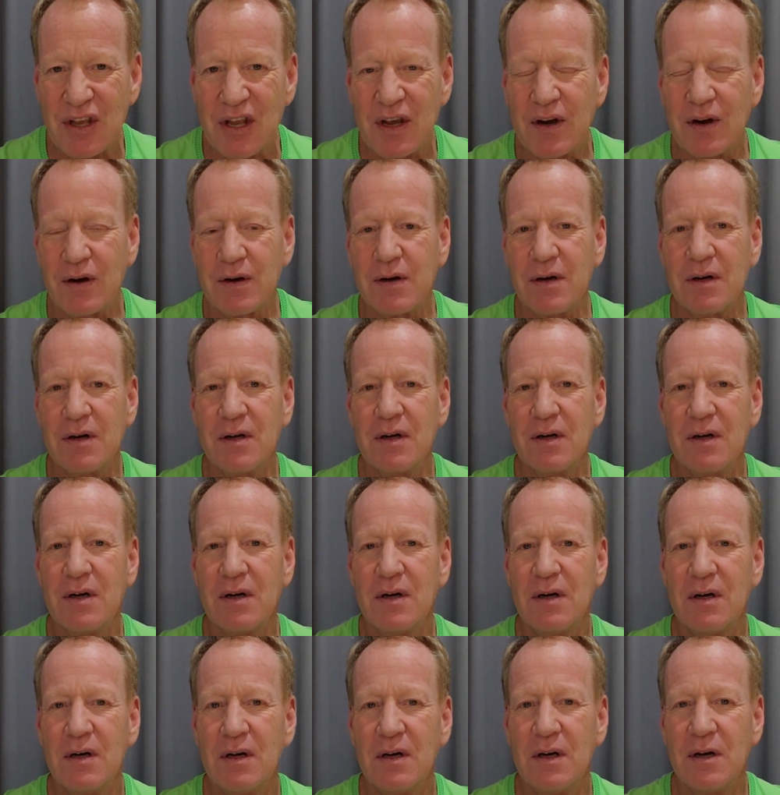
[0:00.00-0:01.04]
year
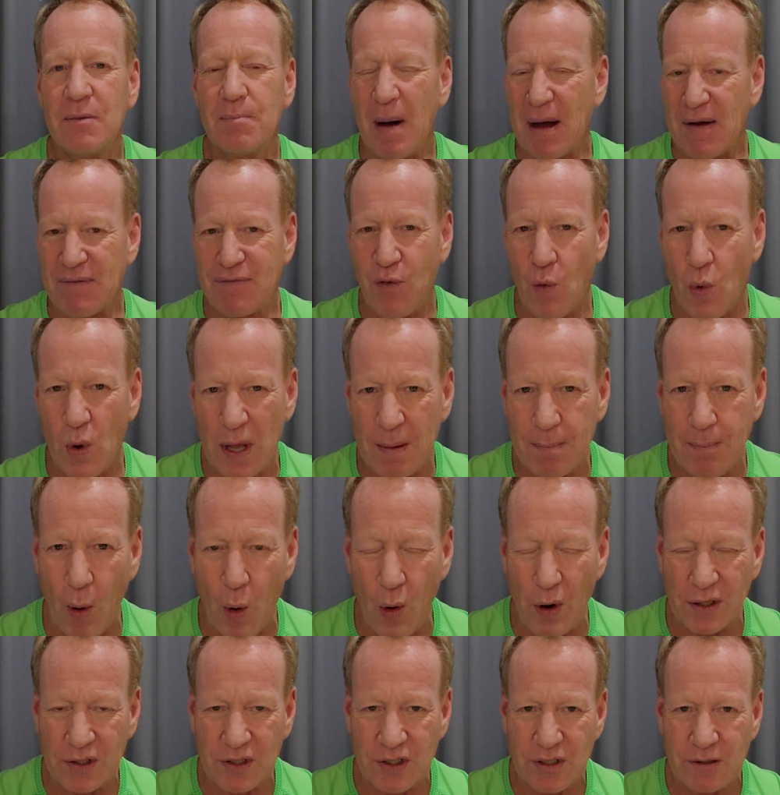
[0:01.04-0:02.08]
by 40
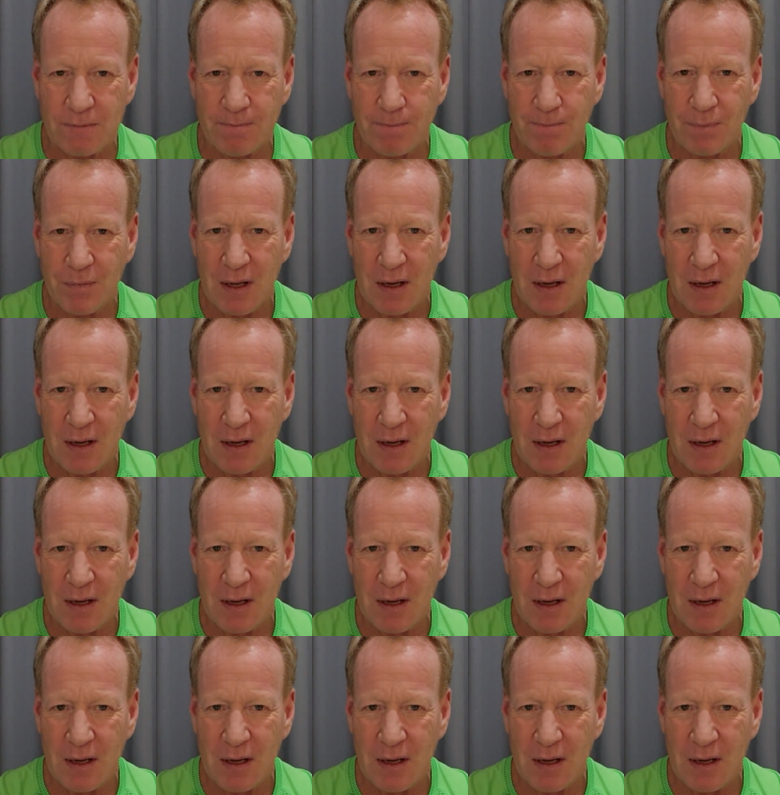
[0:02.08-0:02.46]
points.